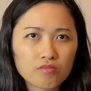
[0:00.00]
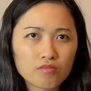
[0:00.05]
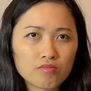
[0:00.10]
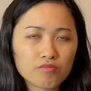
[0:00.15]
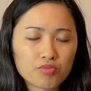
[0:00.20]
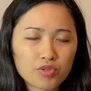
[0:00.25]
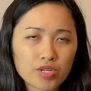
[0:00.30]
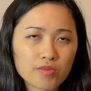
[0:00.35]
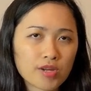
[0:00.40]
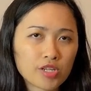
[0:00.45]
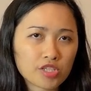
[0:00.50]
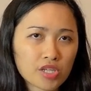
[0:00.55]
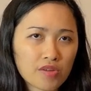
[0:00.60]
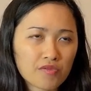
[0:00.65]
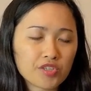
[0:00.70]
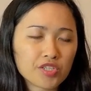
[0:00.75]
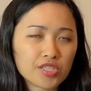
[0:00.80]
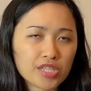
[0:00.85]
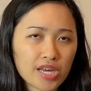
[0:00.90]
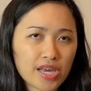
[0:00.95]
pretty much
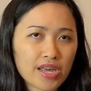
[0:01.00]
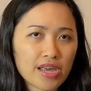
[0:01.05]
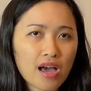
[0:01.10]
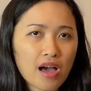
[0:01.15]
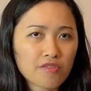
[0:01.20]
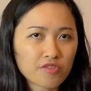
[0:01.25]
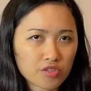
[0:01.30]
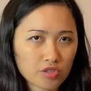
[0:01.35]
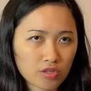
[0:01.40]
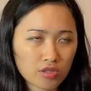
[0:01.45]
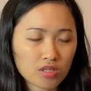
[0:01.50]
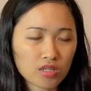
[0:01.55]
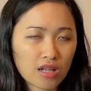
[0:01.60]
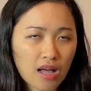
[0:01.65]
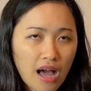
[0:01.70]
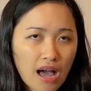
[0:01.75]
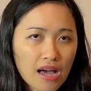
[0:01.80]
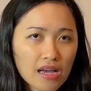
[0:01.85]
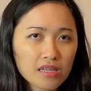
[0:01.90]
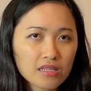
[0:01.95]
every day after
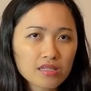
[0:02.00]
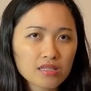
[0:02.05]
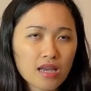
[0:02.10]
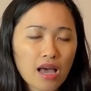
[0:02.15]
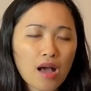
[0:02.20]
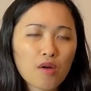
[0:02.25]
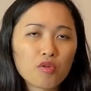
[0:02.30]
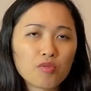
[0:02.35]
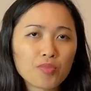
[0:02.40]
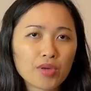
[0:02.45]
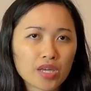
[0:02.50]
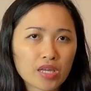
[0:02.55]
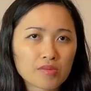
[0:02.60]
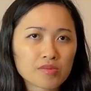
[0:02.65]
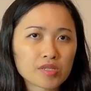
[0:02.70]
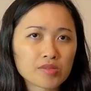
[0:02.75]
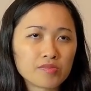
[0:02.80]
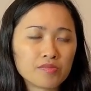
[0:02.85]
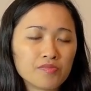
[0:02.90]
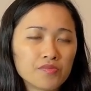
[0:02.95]
class. I would pick up
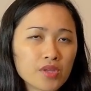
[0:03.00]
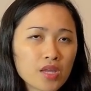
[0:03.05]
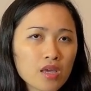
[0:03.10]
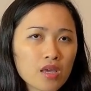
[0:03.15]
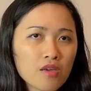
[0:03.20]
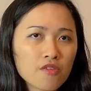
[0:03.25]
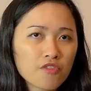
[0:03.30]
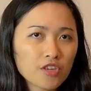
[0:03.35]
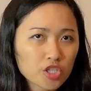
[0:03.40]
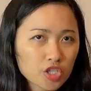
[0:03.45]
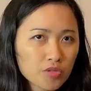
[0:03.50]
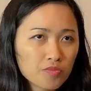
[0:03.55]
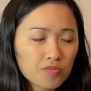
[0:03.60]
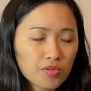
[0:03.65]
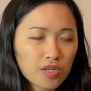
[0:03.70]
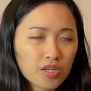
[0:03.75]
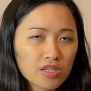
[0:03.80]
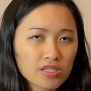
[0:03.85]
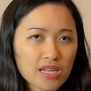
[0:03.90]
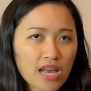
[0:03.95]
some fiction
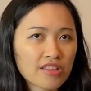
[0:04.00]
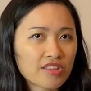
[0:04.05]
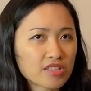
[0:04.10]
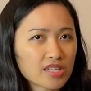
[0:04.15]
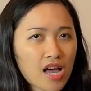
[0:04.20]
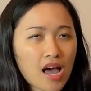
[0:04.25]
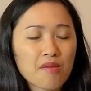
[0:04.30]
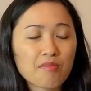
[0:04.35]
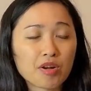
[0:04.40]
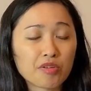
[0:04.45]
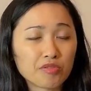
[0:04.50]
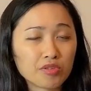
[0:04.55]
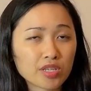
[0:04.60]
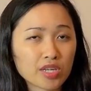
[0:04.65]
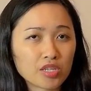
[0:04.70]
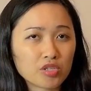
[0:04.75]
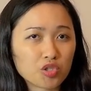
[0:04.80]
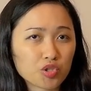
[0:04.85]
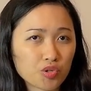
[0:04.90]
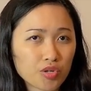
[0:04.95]
books. At the time, I really
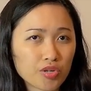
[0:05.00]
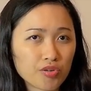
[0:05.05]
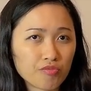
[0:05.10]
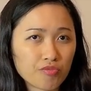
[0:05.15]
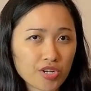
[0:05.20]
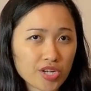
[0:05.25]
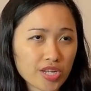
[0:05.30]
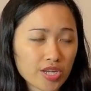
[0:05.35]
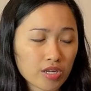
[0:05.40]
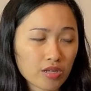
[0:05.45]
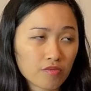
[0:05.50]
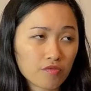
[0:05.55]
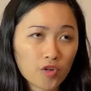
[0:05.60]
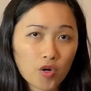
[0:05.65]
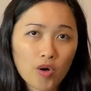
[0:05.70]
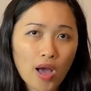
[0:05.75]
enjoyed reading Full